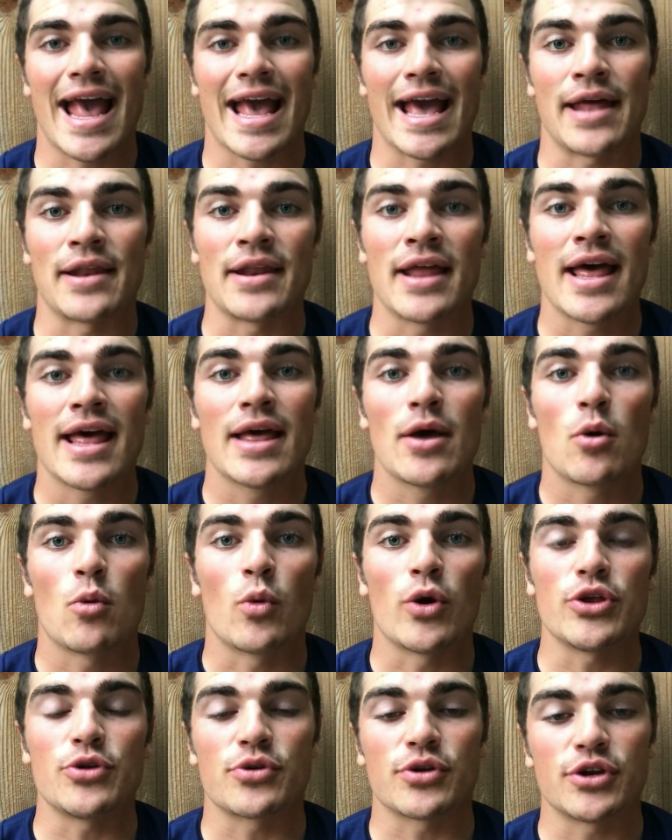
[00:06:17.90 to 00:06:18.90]
And
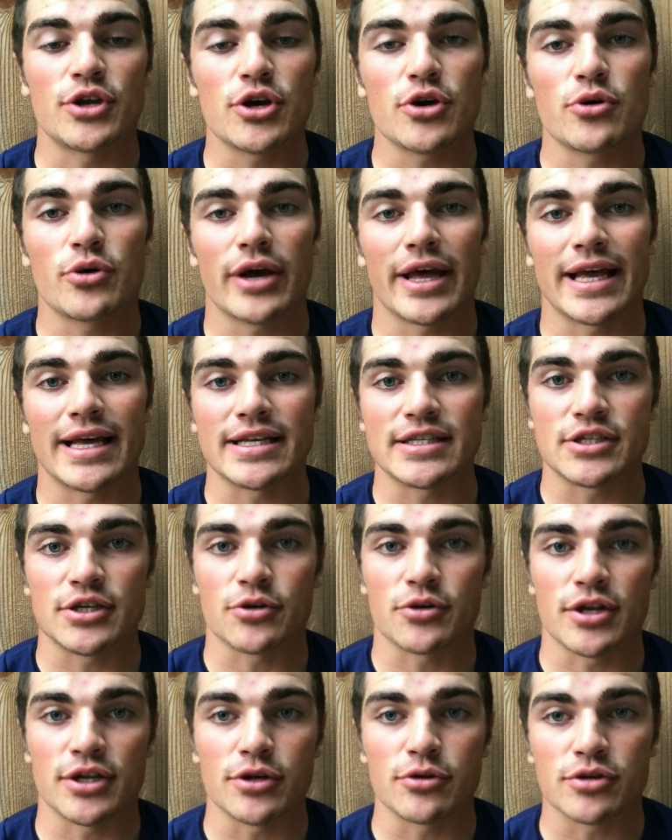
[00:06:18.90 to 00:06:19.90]
what you can do is
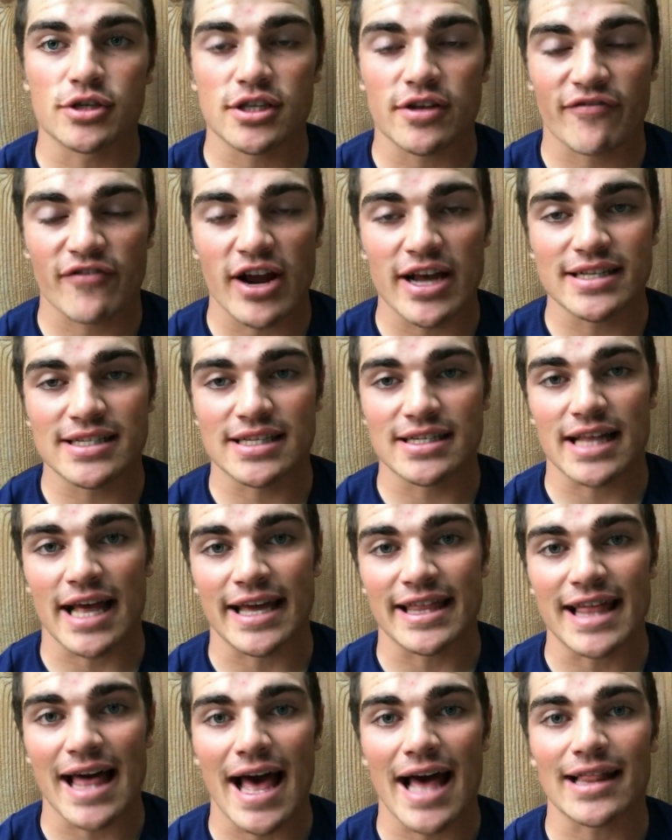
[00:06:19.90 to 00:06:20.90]
you can use the phrases
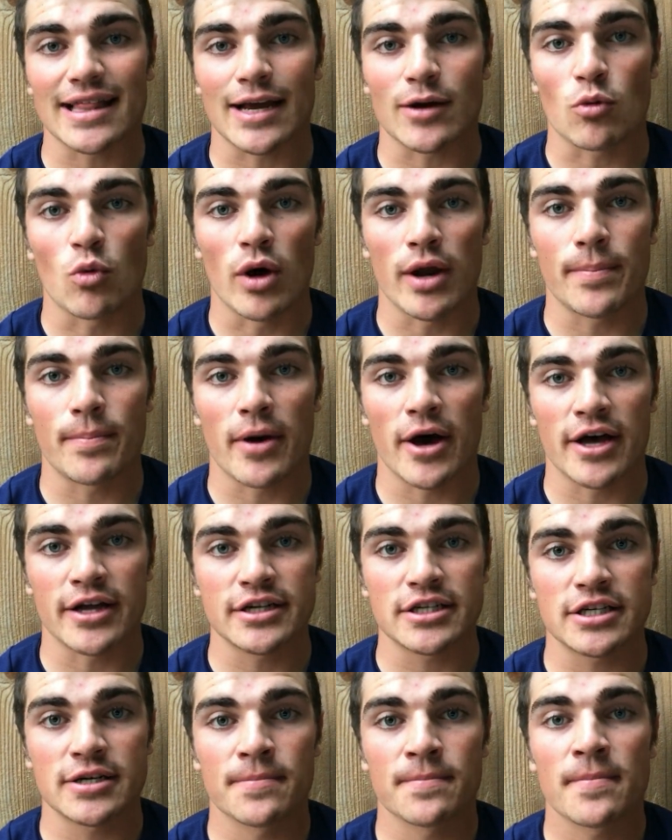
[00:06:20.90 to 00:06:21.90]
like that, like one
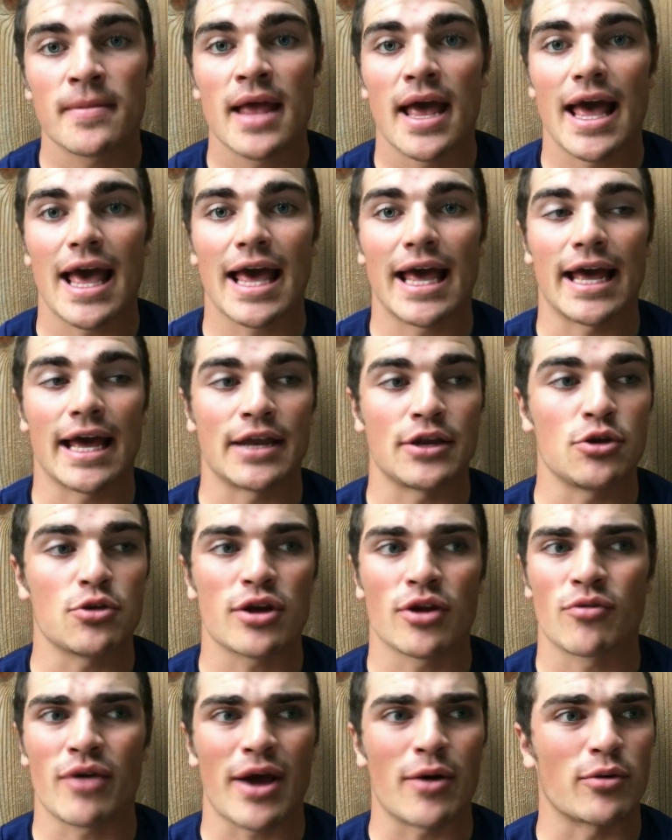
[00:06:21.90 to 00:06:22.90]
punch, and
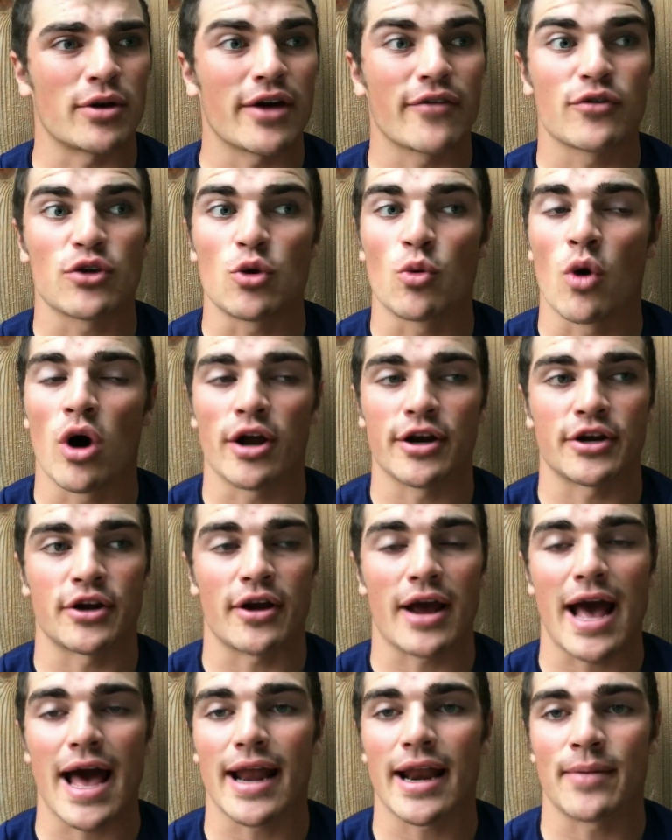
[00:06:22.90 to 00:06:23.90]
you can write whatever you want in
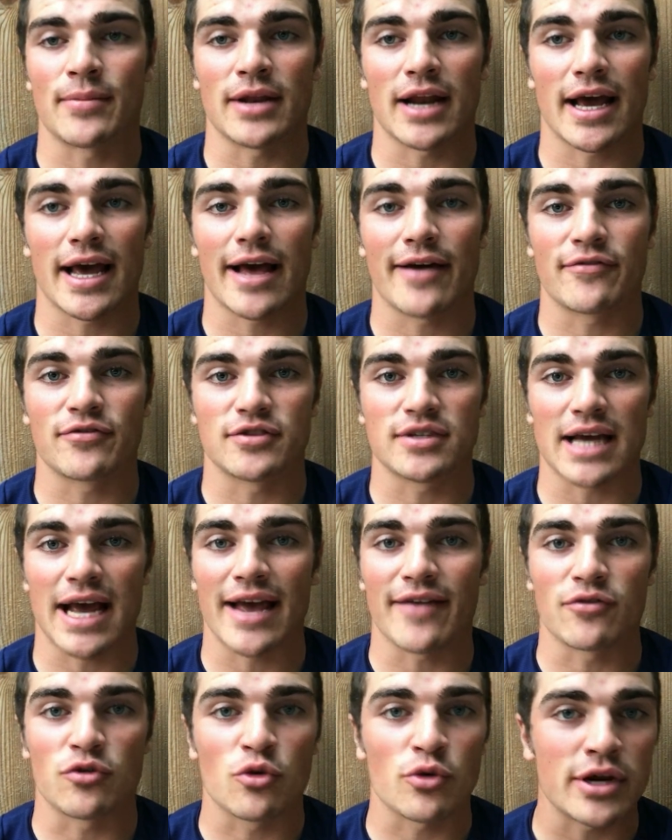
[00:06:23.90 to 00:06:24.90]
your hat. I mean, I have
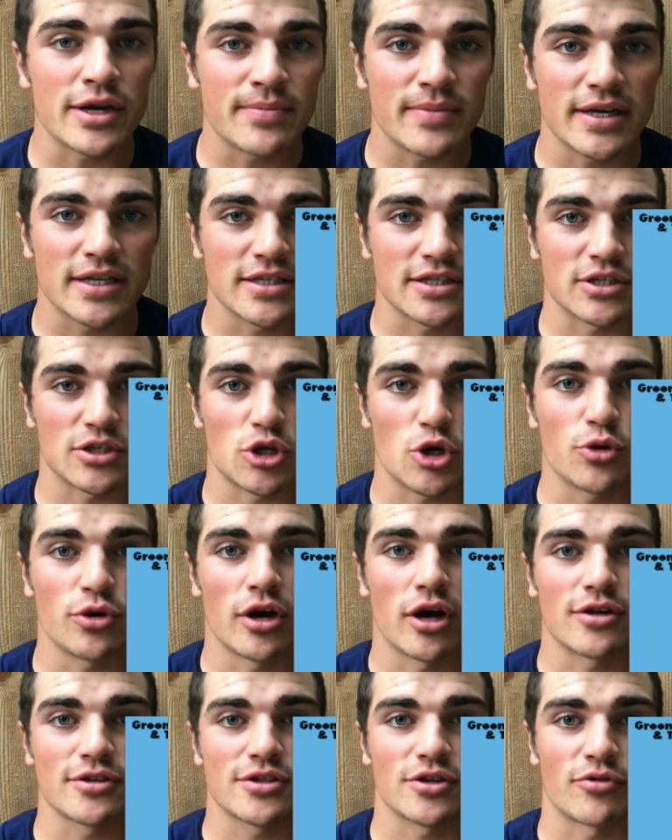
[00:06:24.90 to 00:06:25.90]
I have green beans and
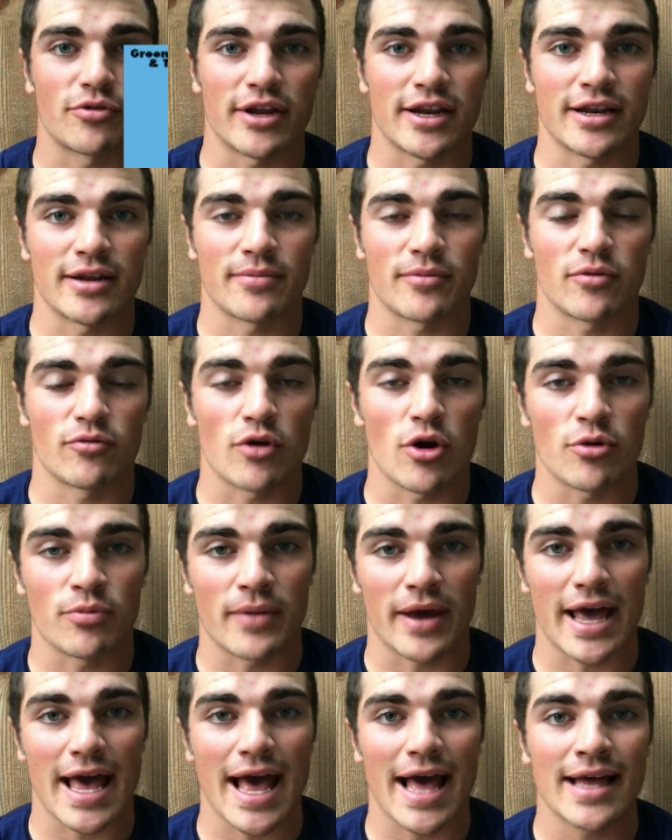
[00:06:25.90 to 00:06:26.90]
tuna also written and wrote
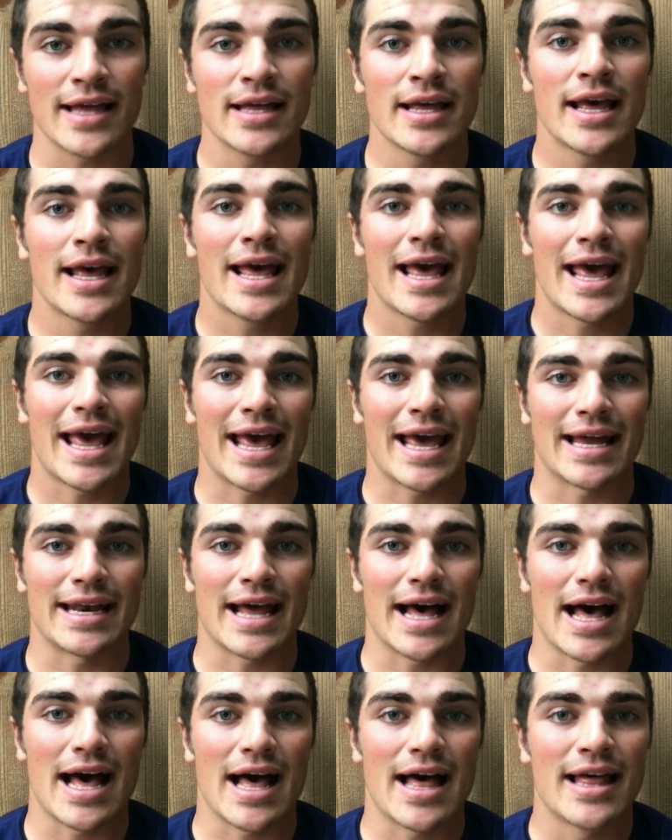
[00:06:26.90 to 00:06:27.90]
in my hat,
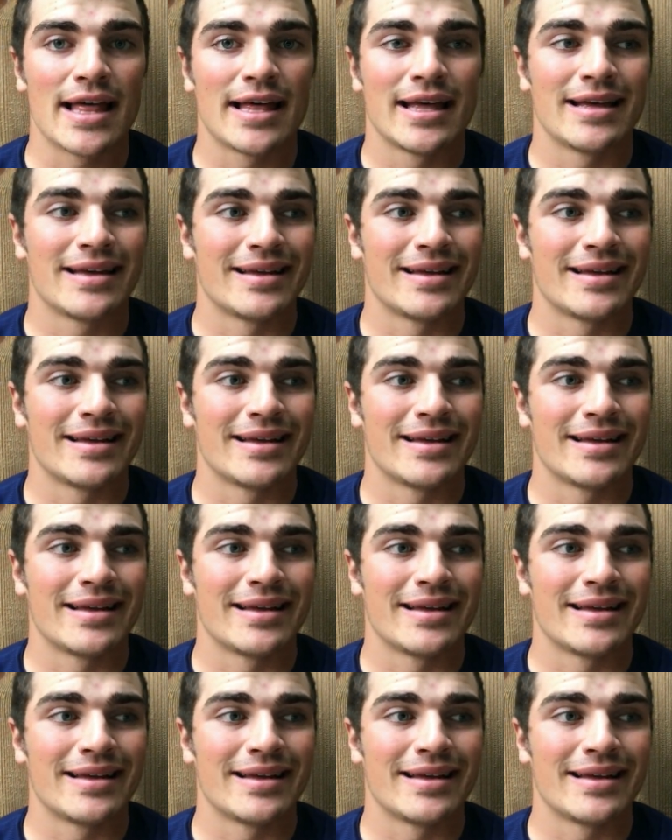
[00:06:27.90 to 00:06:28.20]
and uh,